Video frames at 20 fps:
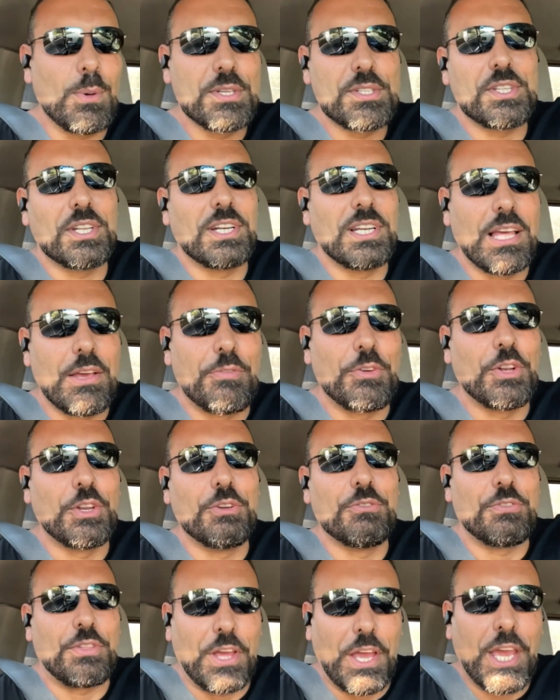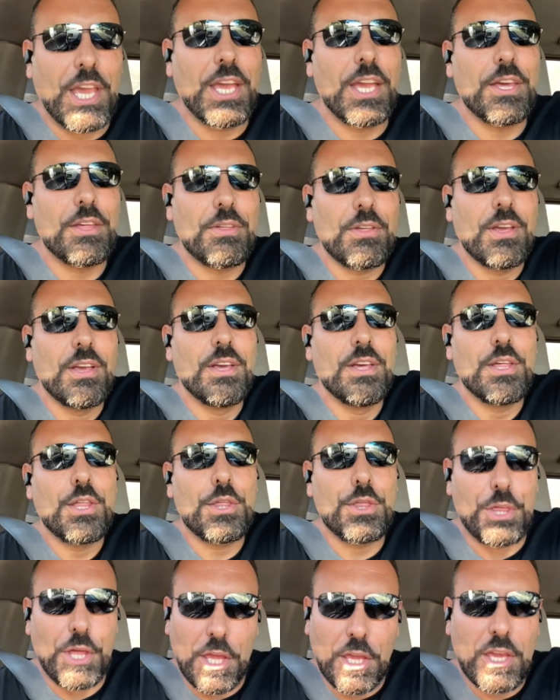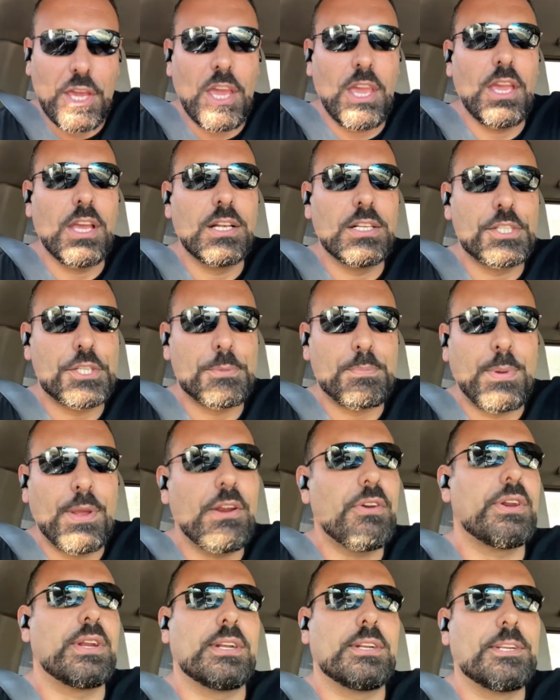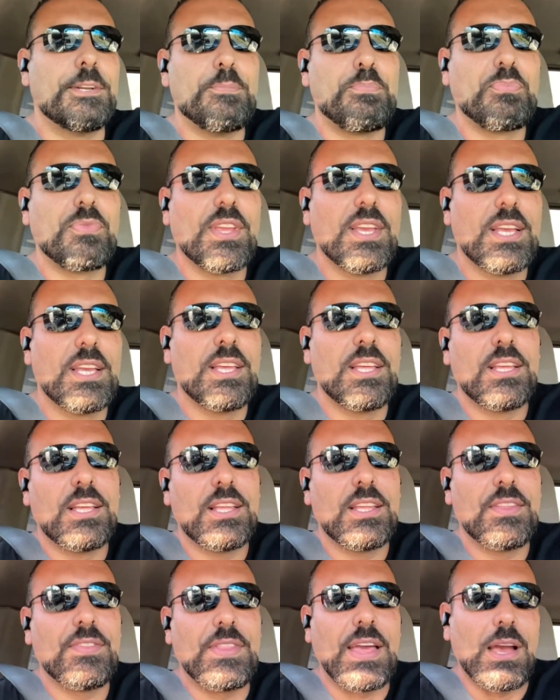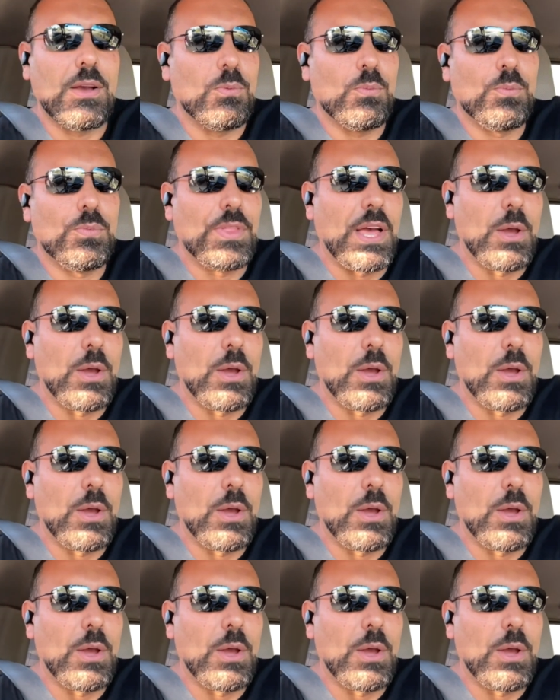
level of their thinking and spirit. That they